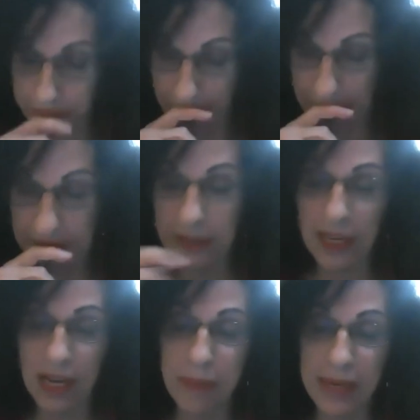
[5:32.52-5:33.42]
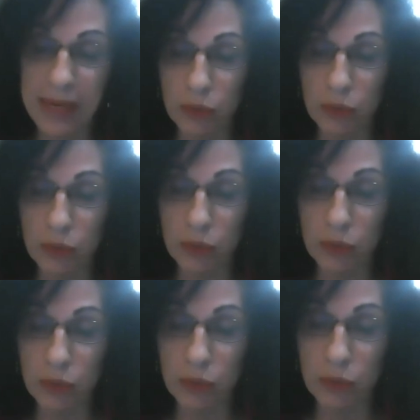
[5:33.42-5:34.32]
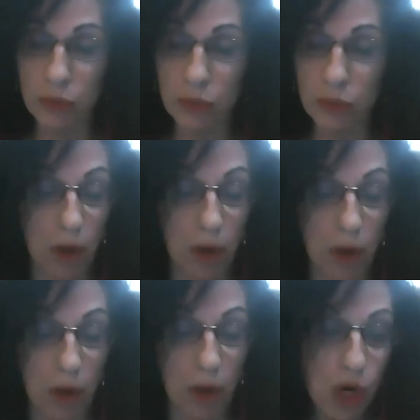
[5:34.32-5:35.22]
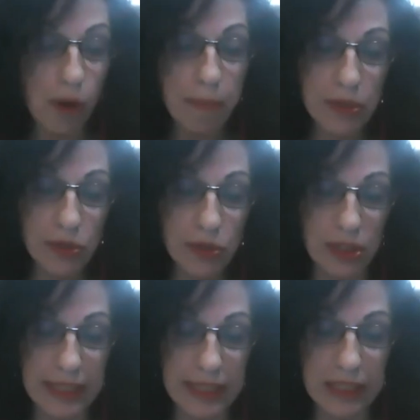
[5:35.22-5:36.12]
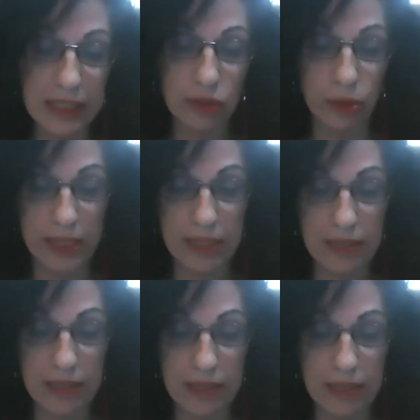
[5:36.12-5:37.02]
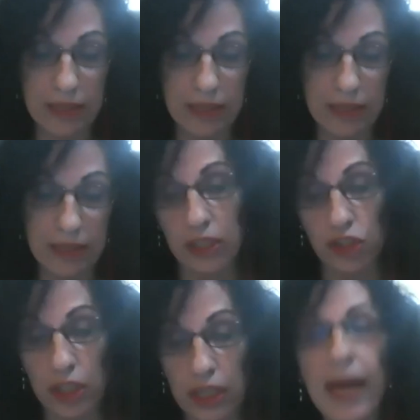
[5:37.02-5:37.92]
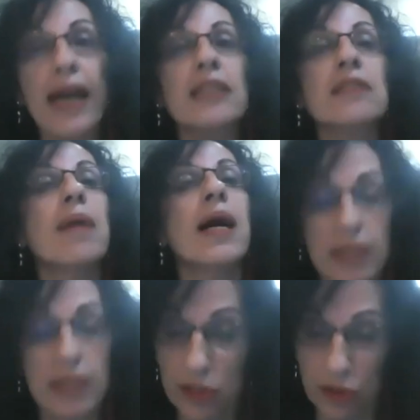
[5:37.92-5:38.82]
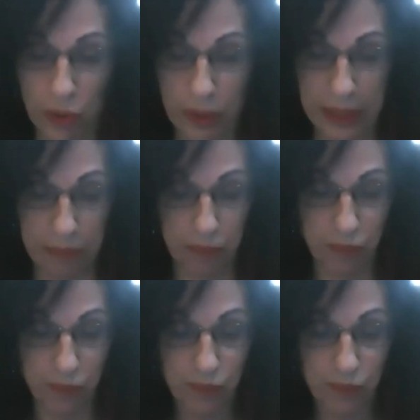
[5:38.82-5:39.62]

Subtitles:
until I began researching the topic from personal interest in my heritage and my history.